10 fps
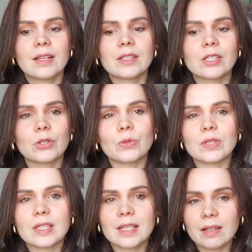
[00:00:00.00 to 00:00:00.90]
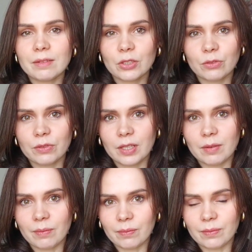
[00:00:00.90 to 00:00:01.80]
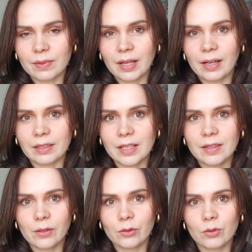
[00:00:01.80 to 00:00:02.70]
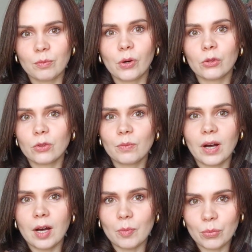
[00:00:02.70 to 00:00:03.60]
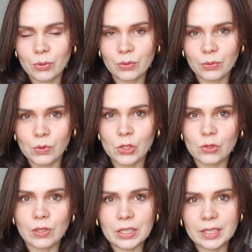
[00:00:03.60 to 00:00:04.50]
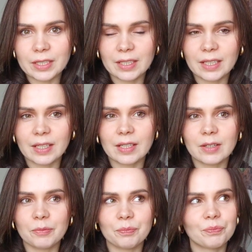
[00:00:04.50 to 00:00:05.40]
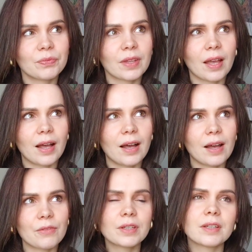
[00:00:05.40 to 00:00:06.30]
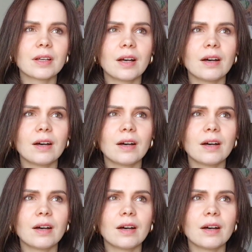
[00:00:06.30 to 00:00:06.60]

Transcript: So 7 of them are knitted bottom up, which is very, I think,